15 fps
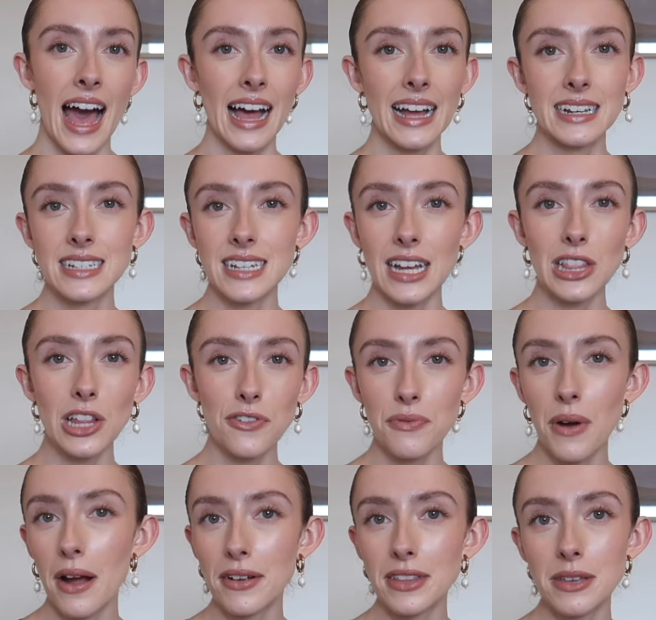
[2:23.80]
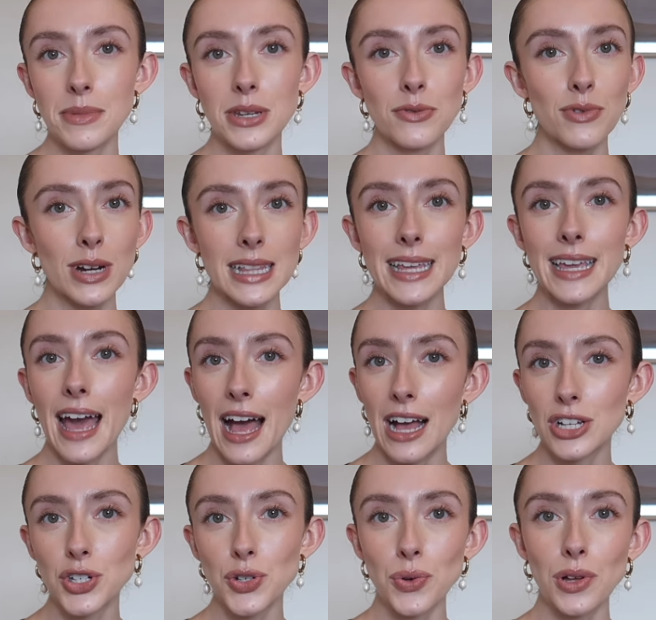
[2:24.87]
and I love wearing them in a really
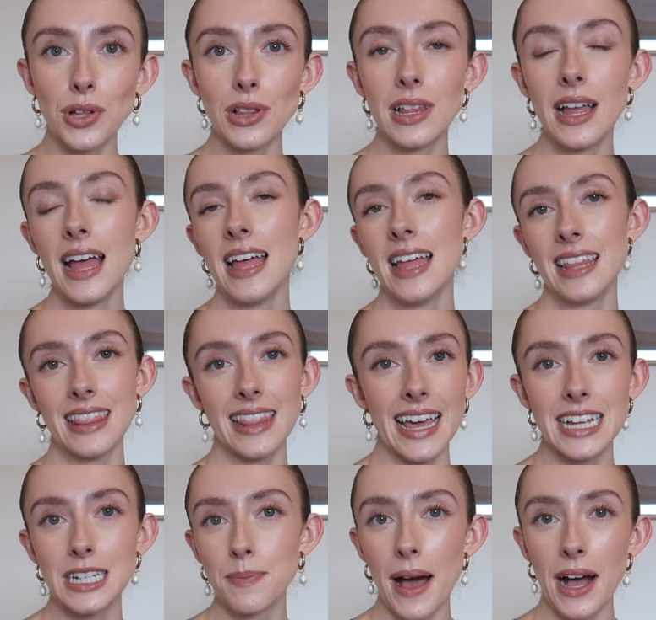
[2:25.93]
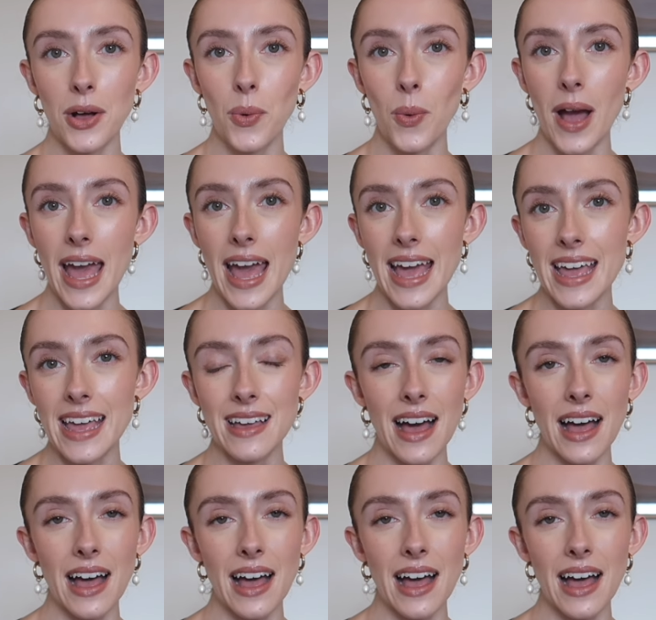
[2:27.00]
casual, laid back way.